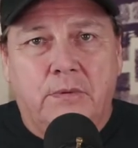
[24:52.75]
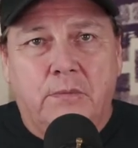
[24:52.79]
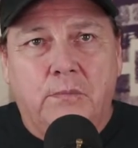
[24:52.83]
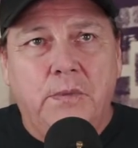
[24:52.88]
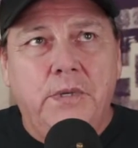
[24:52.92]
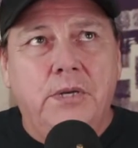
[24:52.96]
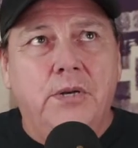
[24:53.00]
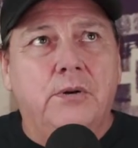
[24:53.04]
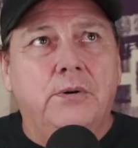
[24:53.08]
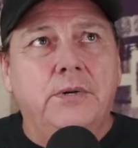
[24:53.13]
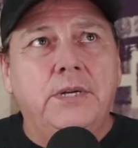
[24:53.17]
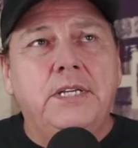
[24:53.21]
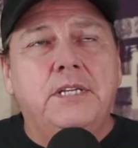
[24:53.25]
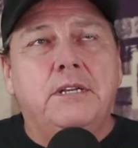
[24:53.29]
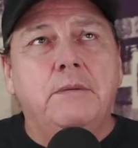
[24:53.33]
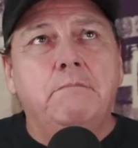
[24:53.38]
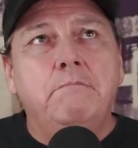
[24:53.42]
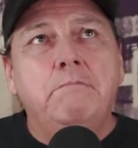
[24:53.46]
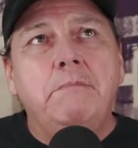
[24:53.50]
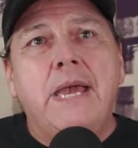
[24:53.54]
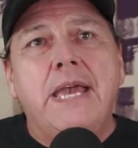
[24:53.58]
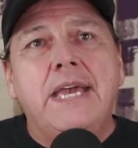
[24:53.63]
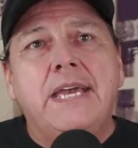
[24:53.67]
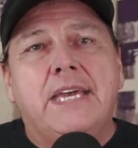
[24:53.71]
We don't need to
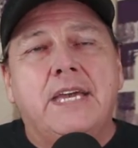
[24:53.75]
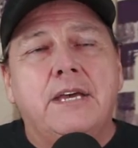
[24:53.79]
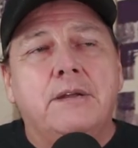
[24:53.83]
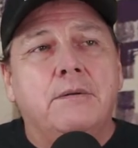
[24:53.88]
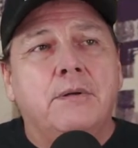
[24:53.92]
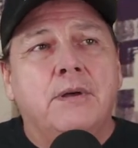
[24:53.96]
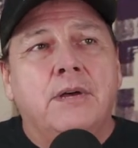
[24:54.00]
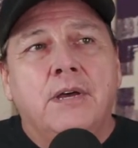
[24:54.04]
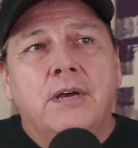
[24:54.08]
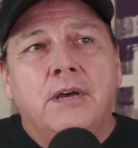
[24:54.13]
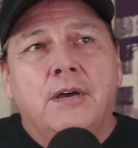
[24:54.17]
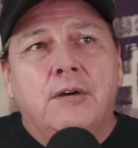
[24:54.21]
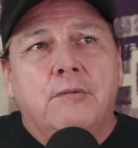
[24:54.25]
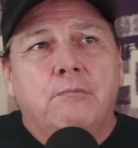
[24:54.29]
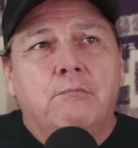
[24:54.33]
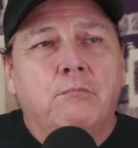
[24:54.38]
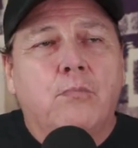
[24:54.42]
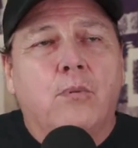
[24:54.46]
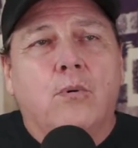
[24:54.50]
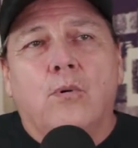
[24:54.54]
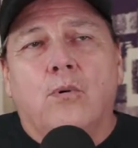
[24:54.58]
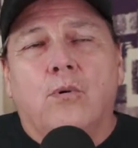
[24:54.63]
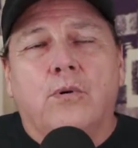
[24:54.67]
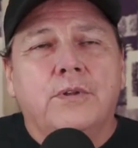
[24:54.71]
make it
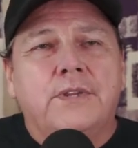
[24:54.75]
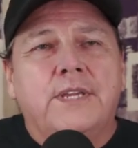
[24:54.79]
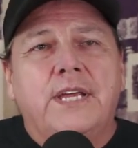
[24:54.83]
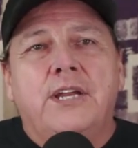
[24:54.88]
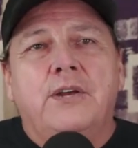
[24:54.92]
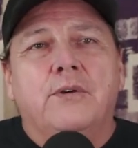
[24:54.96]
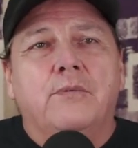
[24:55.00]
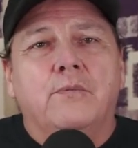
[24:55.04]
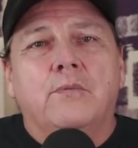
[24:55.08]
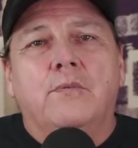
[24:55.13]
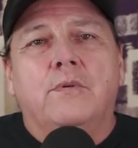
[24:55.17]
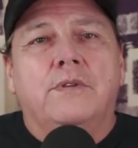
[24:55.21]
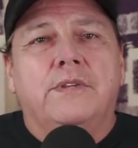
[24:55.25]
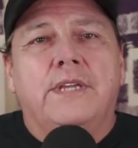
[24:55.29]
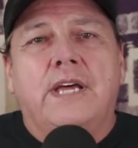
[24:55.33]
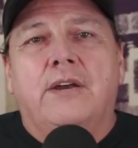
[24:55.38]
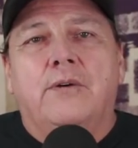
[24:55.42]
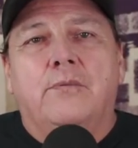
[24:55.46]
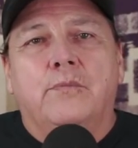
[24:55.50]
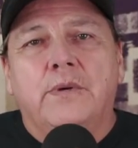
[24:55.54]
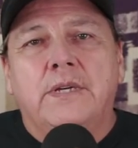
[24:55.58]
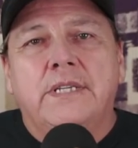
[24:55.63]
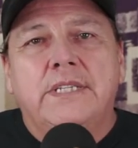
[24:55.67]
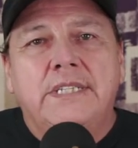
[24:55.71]
more than
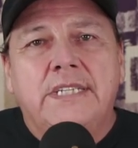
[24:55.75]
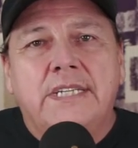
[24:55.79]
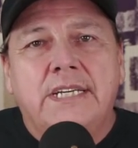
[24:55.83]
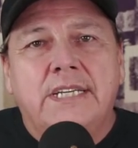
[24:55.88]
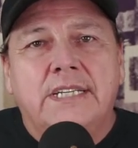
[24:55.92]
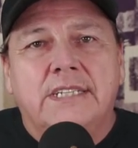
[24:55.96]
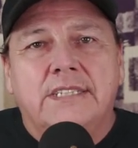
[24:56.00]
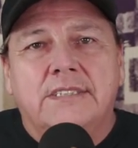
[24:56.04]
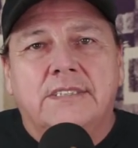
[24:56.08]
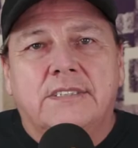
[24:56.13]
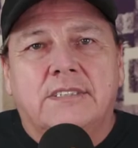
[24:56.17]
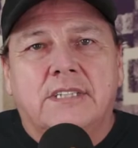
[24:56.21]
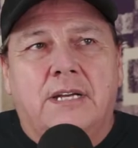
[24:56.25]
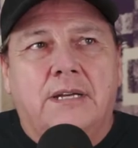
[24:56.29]
it really is.